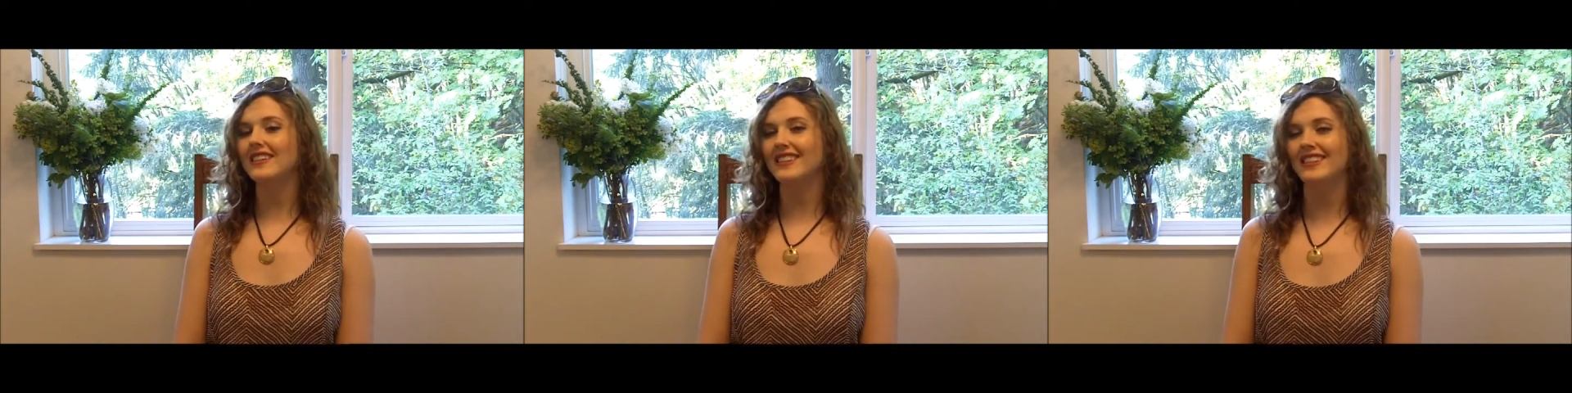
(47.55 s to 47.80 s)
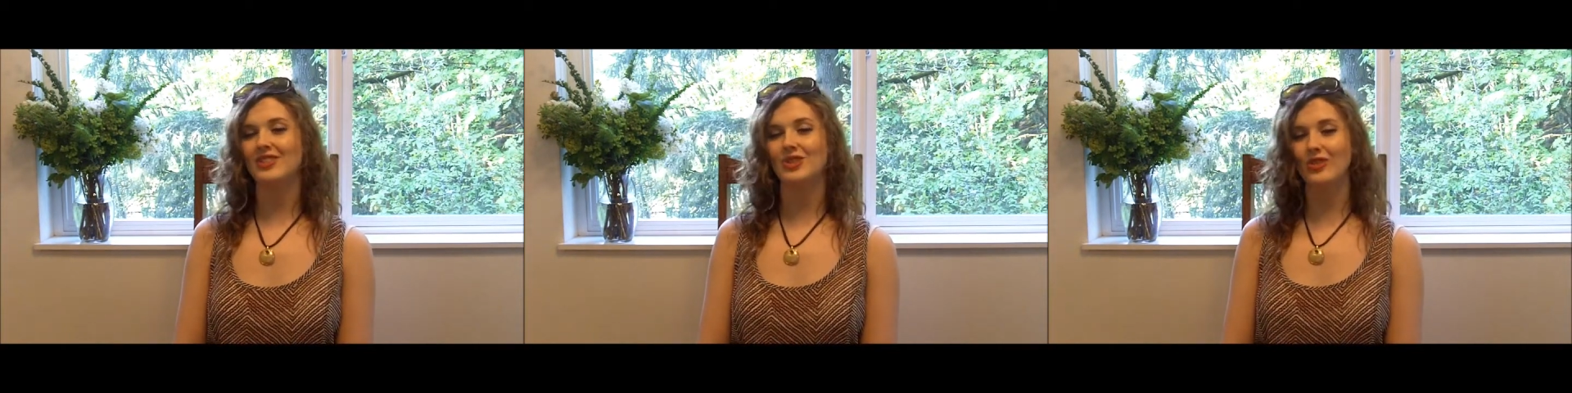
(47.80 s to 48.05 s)
And
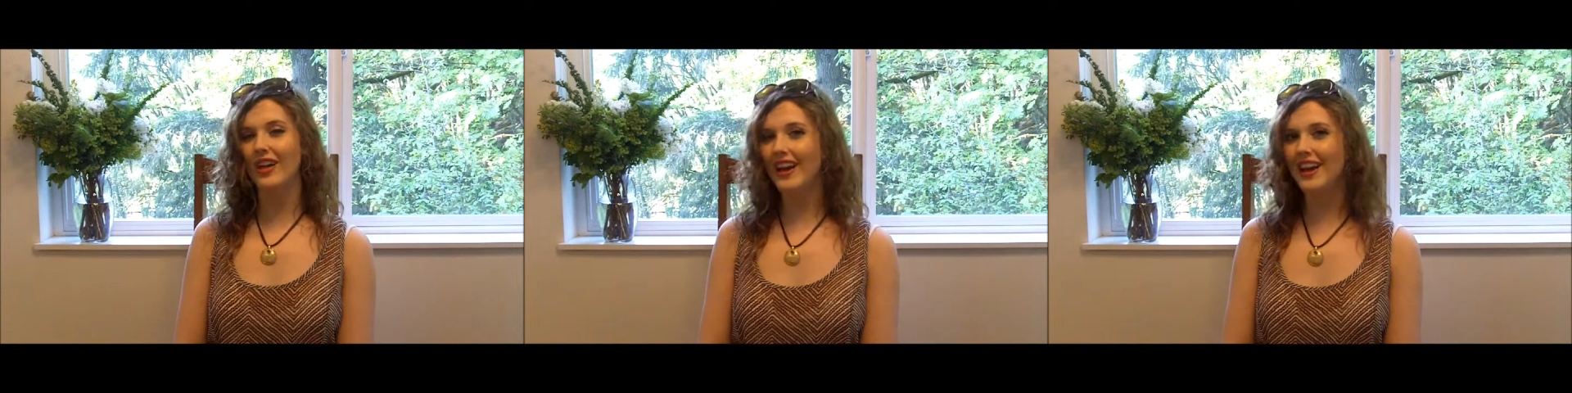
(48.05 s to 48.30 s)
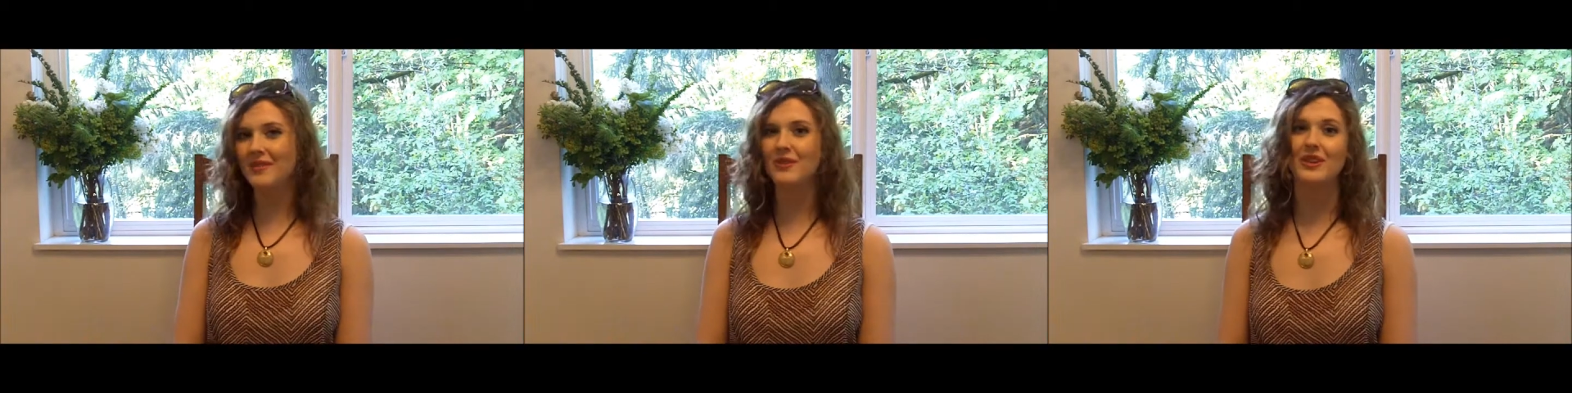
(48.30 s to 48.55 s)
in
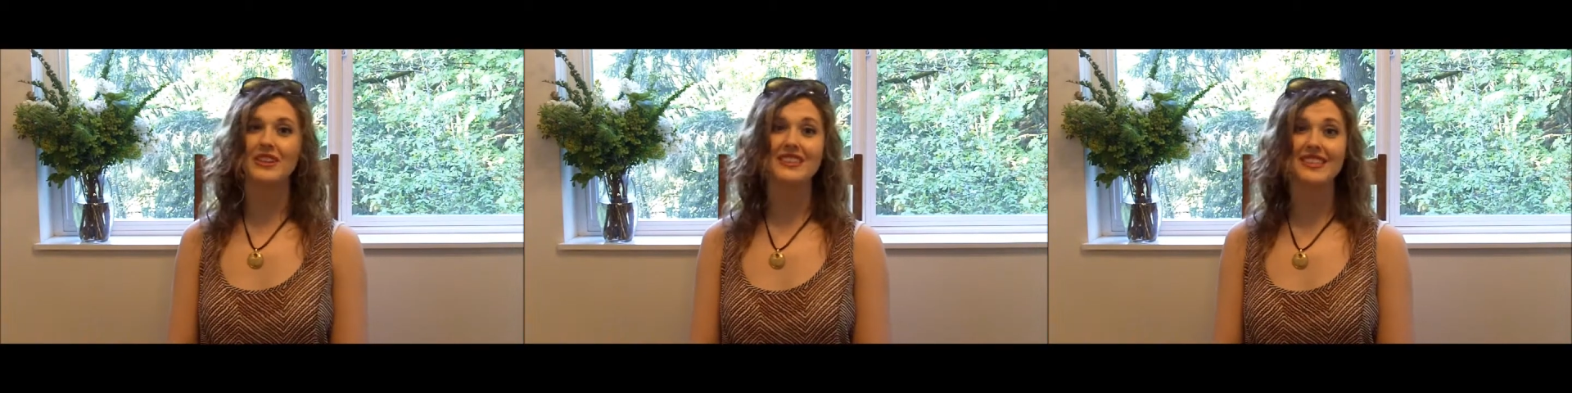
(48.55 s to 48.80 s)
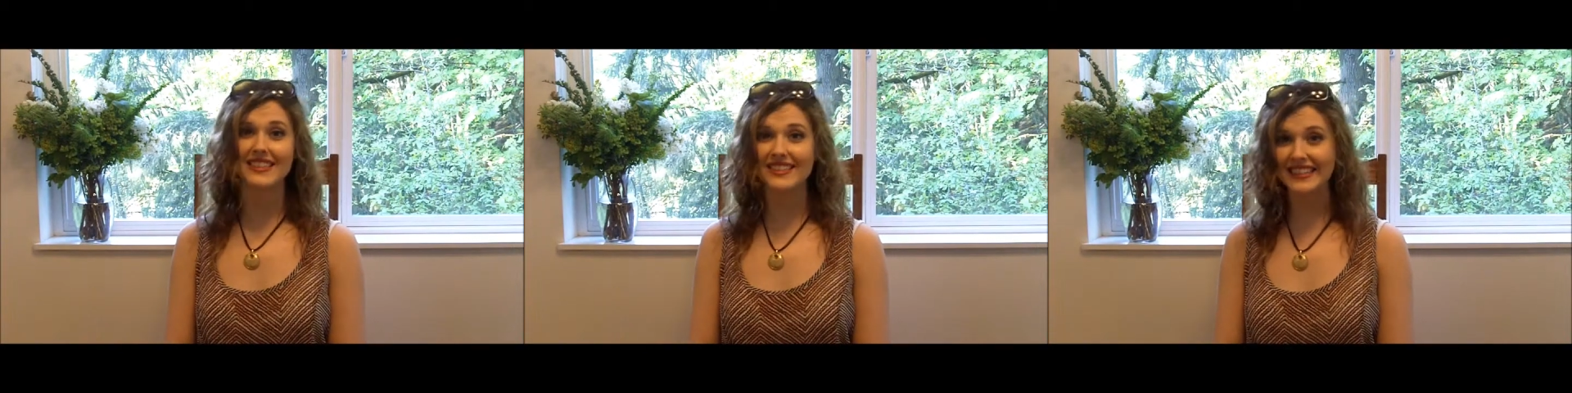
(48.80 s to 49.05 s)
July, I'm going to
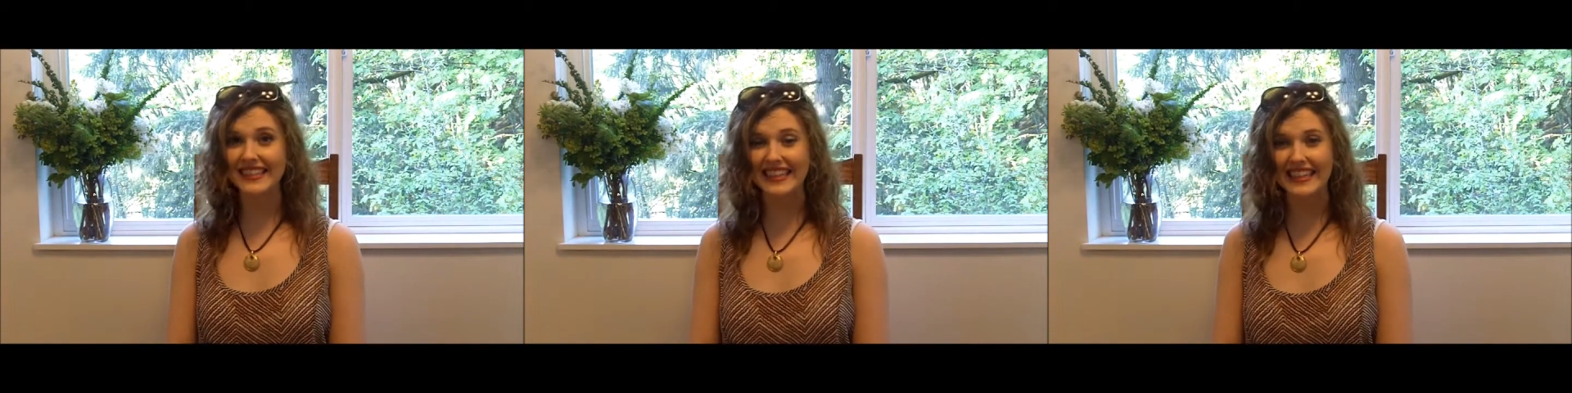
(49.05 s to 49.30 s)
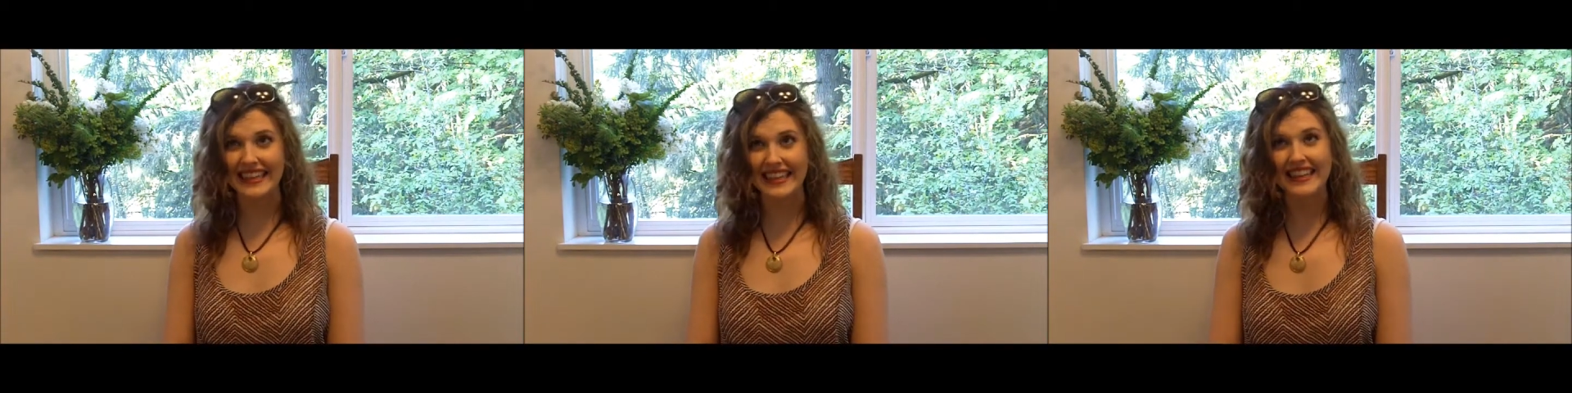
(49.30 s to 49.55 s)

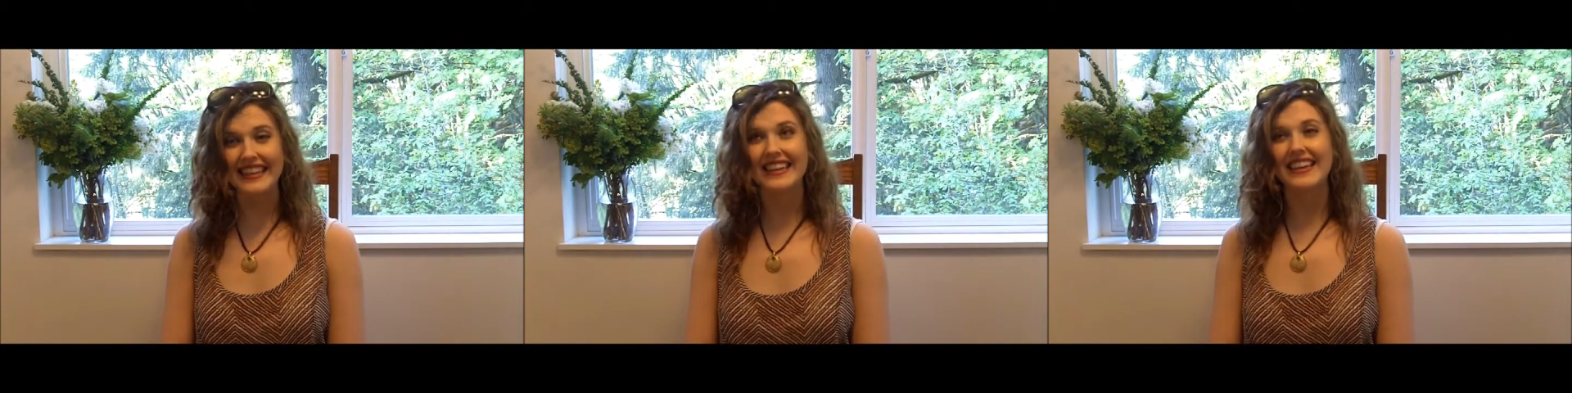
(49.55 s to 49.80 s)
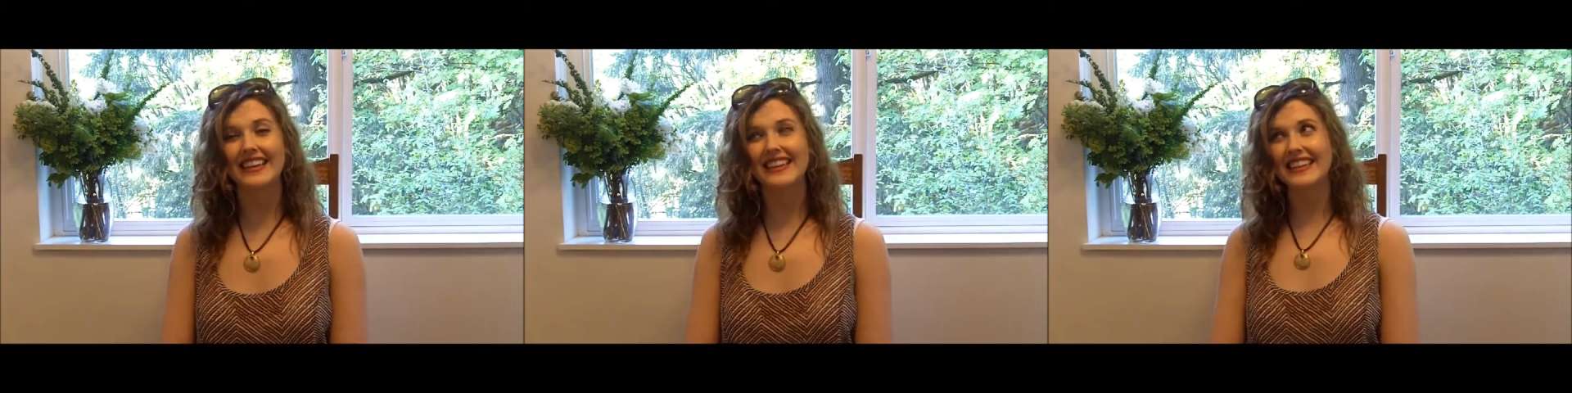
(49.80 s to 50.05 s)
Sicily,
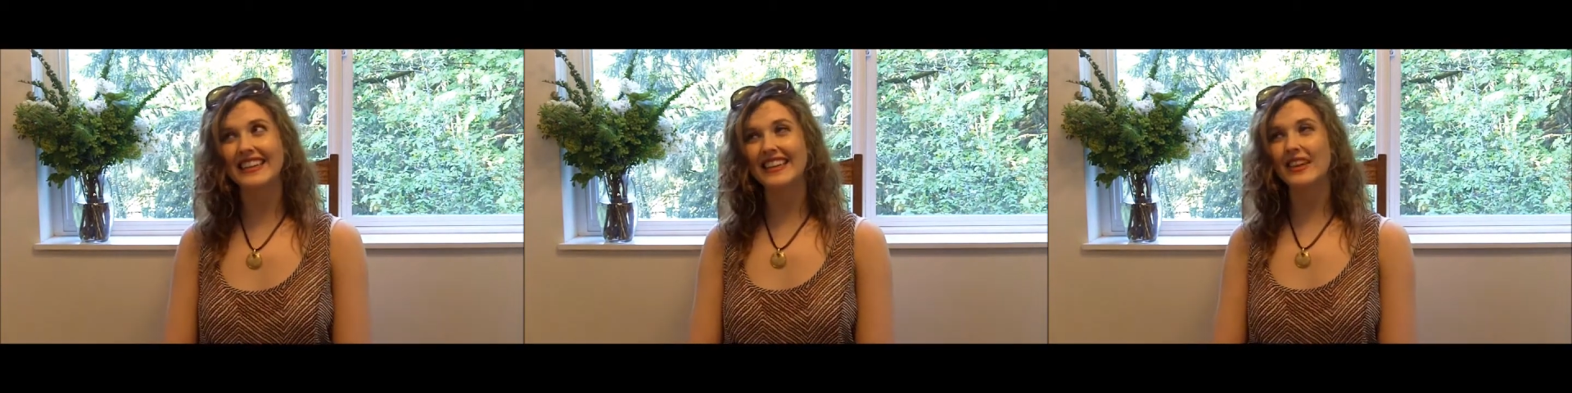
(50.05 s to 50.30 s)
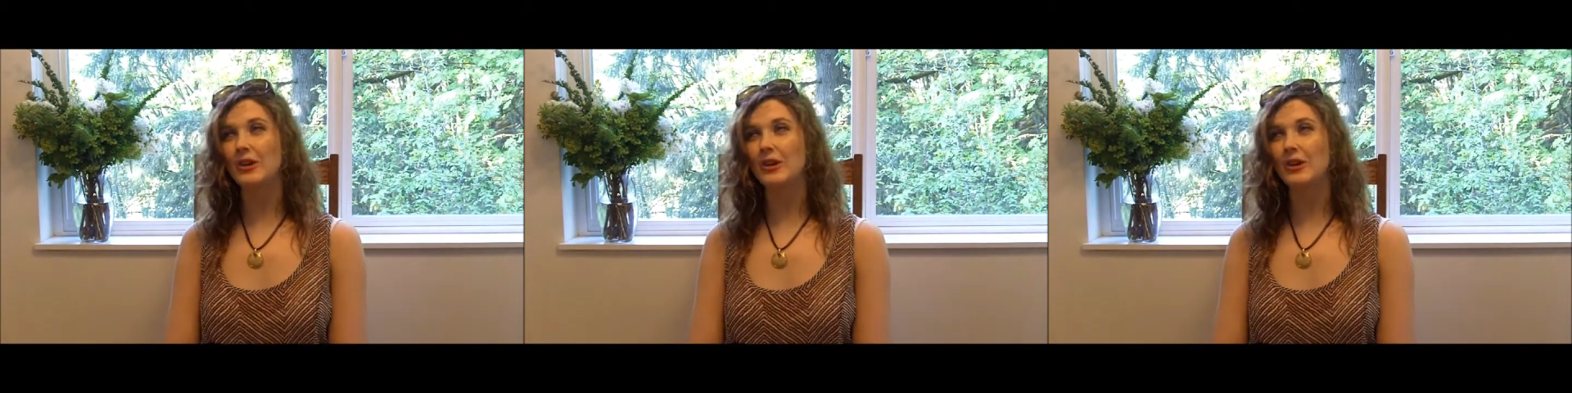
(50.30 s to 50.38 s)
Italy.